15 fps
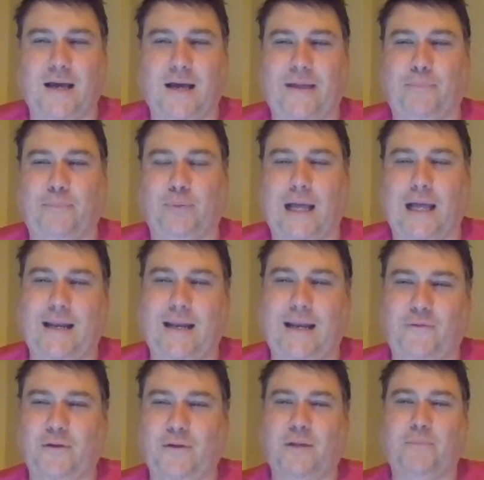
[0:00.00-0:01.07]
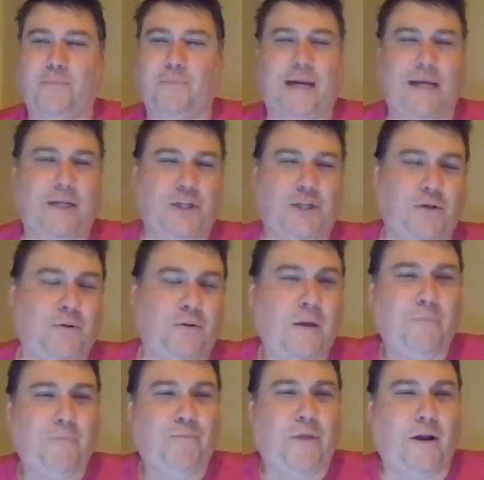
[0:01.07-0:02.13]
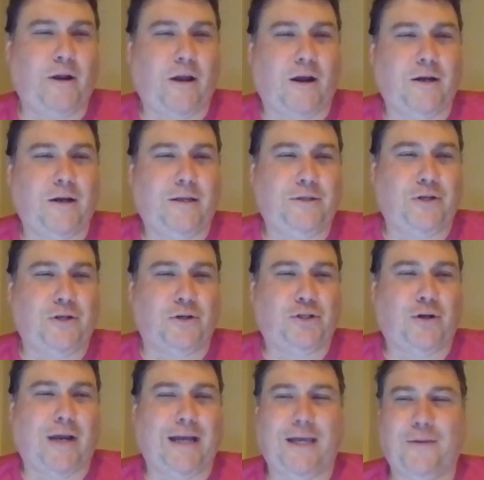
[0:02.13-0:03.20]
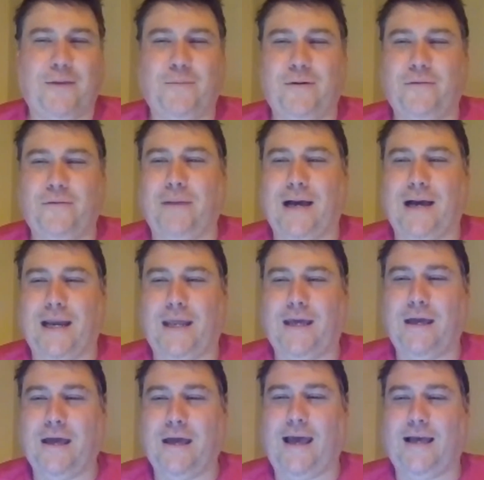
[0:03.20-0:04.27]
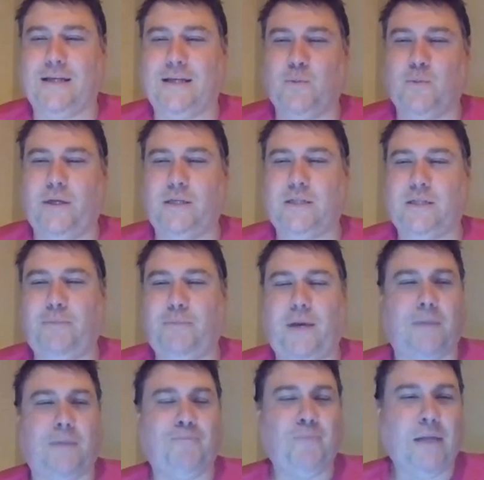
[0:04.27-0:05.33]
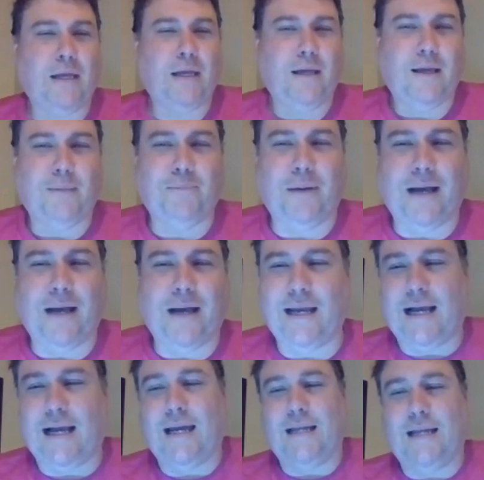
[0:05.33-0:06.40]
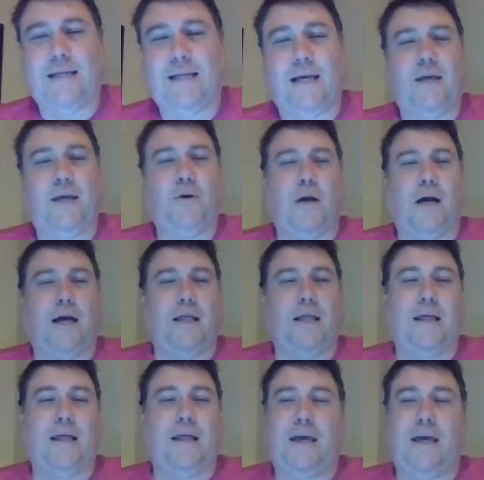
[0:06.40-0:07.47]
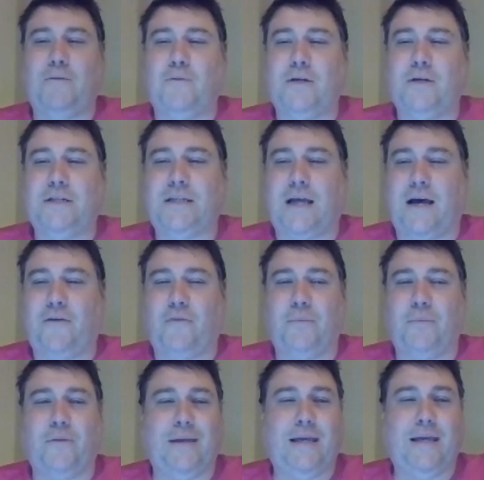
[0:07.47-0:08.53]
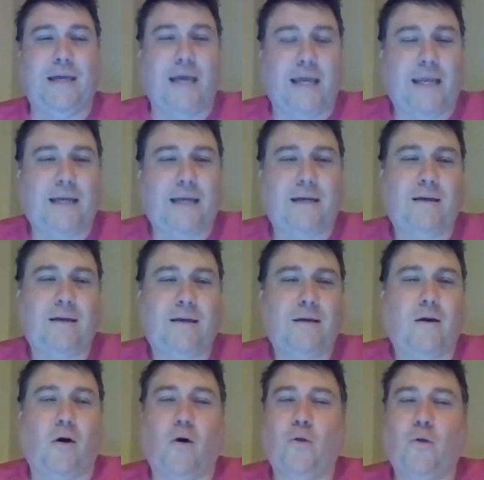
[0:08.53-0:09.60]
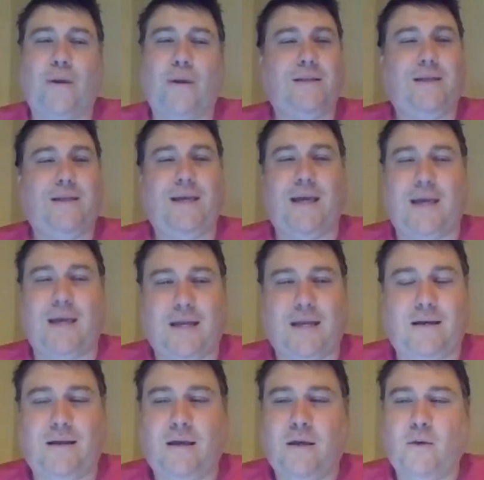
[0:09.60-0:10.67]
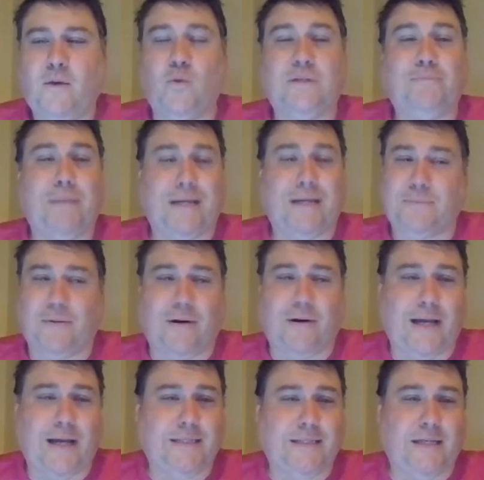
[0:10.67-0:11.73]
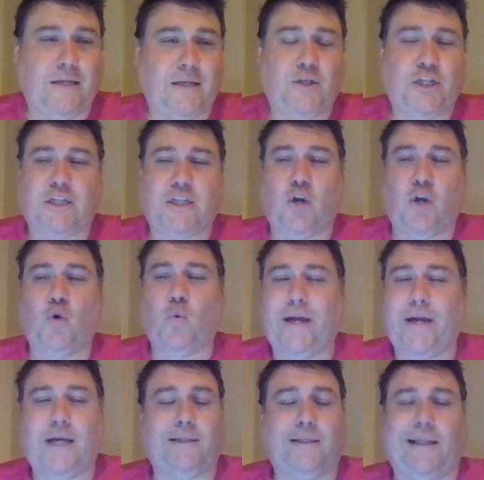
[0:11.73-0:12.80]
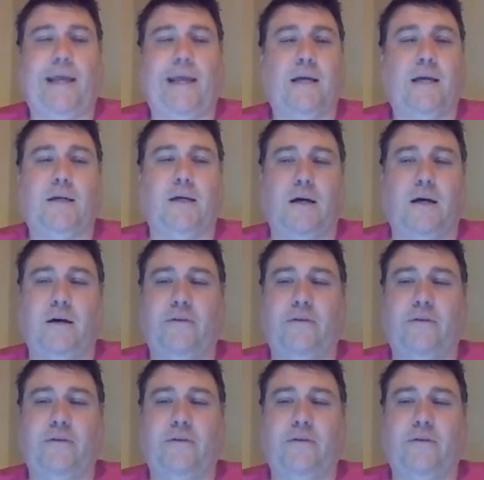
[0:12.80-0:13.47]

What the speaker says: plot. If you look behind you, they're trying to get rid of the body as we speak. But I got to tell you, it was from the beginning all the way to the end was mesmerizing. It's just a great clinic of